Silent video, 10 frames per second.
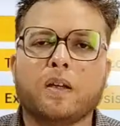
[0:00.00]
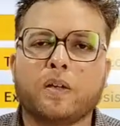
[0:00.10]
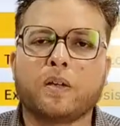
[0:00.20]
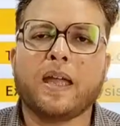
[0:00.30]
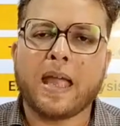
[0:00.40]

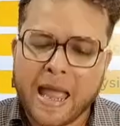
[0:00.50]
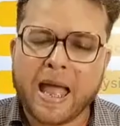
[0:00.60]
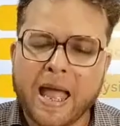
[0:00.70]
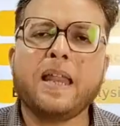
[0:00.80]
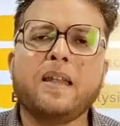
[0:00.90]
Okay,
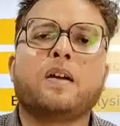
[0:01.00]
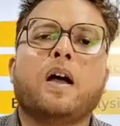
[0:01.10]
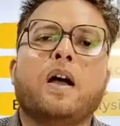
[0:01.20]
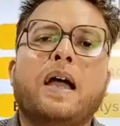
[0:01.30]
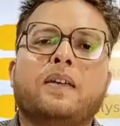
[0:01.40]
and
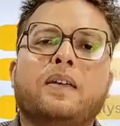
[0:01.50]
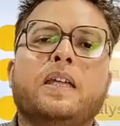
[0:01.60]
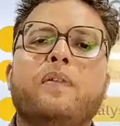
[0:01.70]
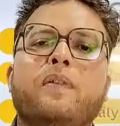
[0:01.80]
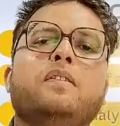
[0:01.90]
I can
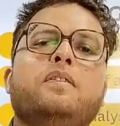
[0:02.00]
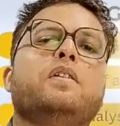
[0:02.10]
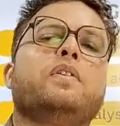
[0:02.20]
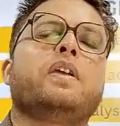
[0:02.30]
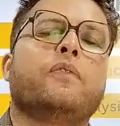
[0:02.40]
guarantee
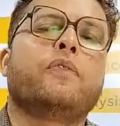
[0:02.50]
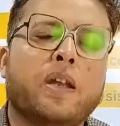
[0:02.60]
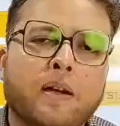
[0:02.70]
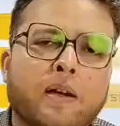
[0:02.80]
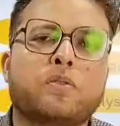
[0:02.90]
you, we are very,
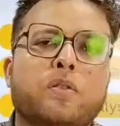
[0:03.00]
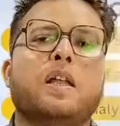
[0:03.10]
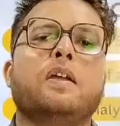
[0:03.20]
very sure that